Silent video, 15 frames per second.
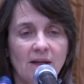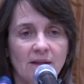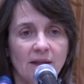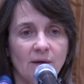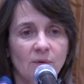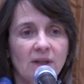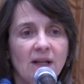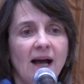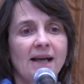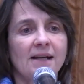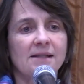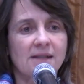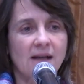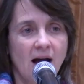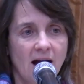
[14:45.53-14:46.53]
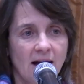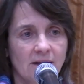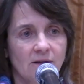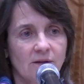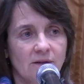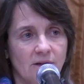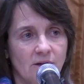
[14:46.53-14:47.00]
the reliance
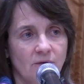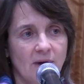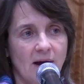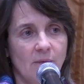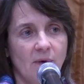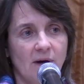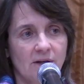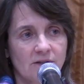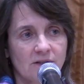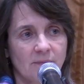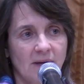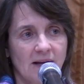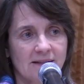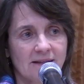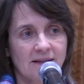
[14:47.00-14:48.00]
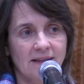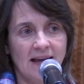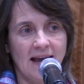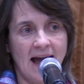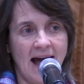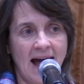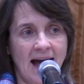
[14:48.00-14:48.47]
on the groundwater supplies that
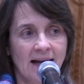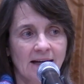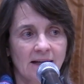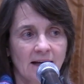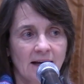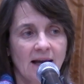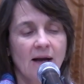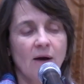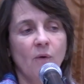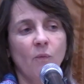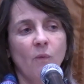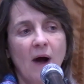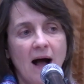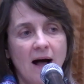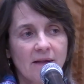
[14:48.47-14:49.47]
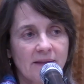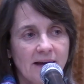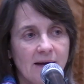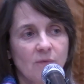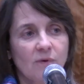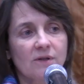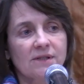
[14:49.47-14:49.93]
they had, while
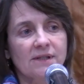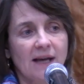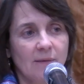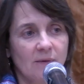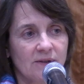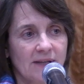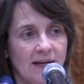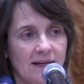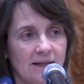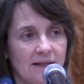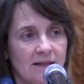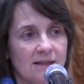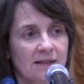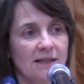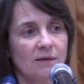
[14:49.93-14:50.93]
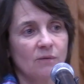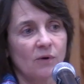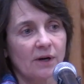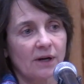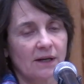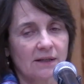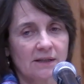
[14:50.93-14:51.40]
they were simultaneously
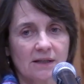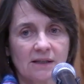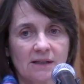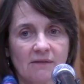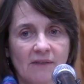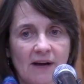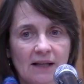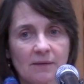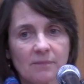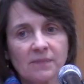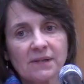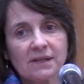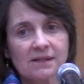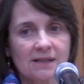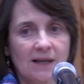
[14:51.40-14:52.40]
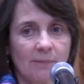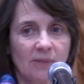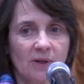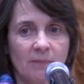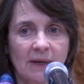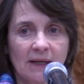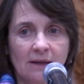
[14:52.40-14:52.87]
working to develop this
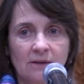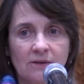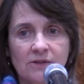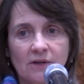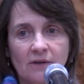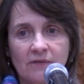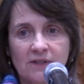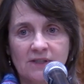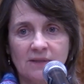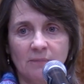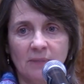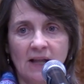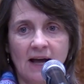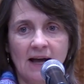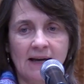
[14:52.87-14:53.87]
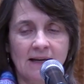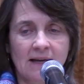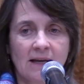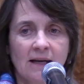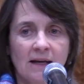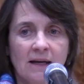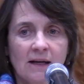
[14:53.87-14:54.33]
supplemental surface supply.
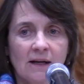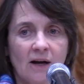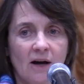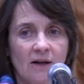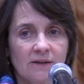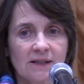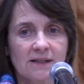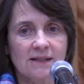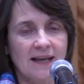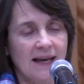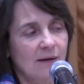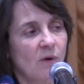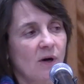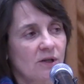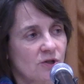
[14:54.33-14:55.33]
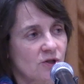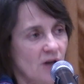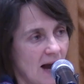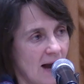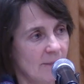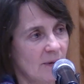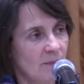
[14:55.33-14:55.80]
called the San Juan
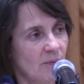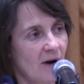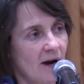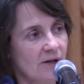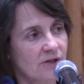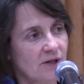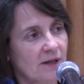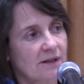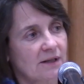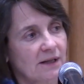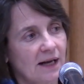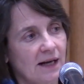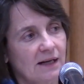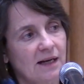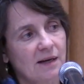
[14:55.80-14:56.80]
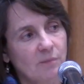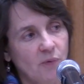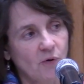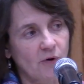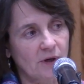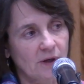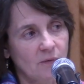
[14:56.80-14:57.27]
Chama Project, again,
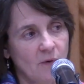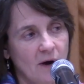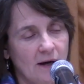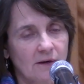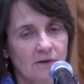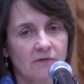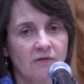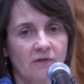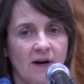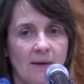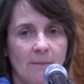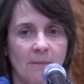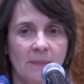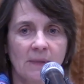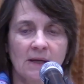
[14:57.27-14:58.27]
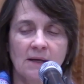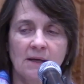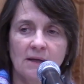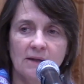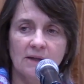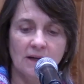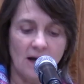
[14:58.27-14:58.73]
importing water from
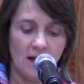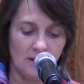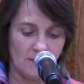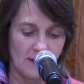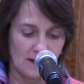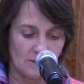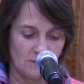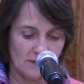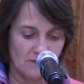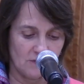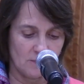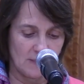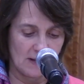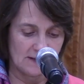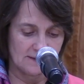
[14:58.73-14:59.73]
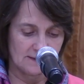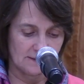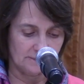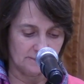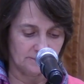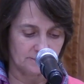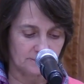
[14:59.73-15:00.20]
the Colorado River
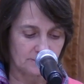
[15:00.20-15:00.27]
Basin.